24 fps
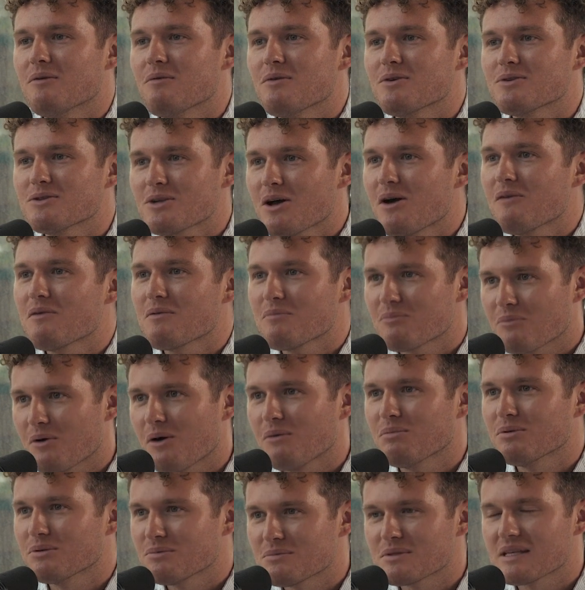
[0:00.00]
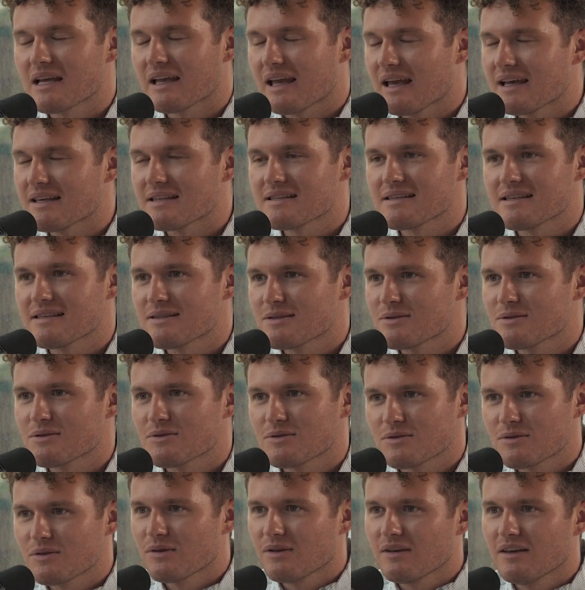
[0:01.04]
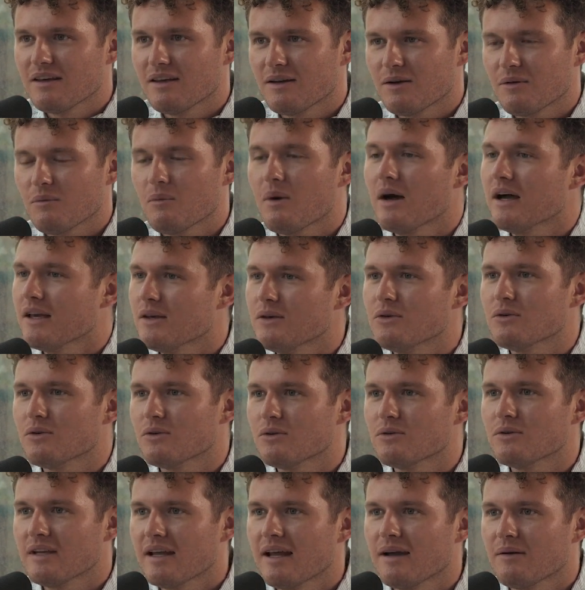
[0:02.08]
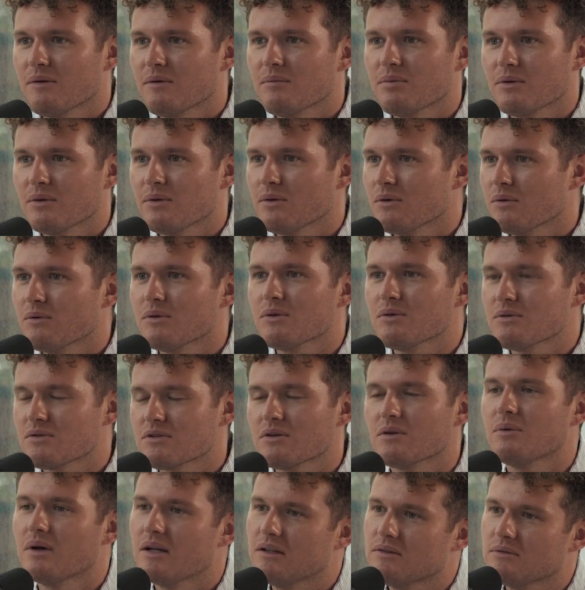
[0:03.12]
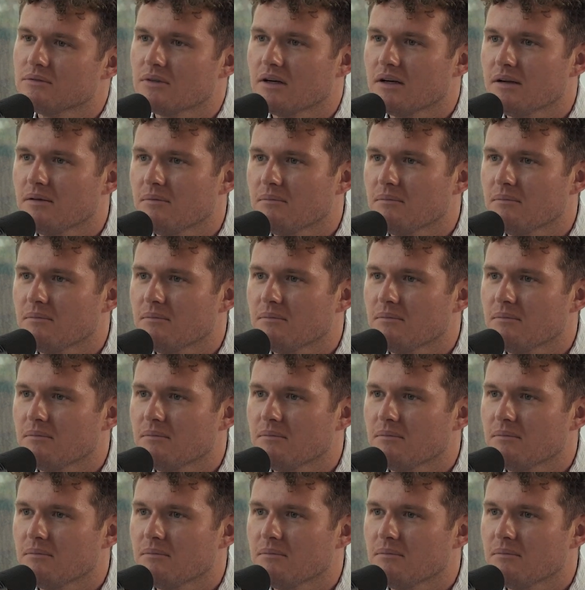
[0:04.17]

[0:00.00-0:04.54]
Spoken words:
solving problems, I guess, is why you're now at Boohoo and doing so well, right?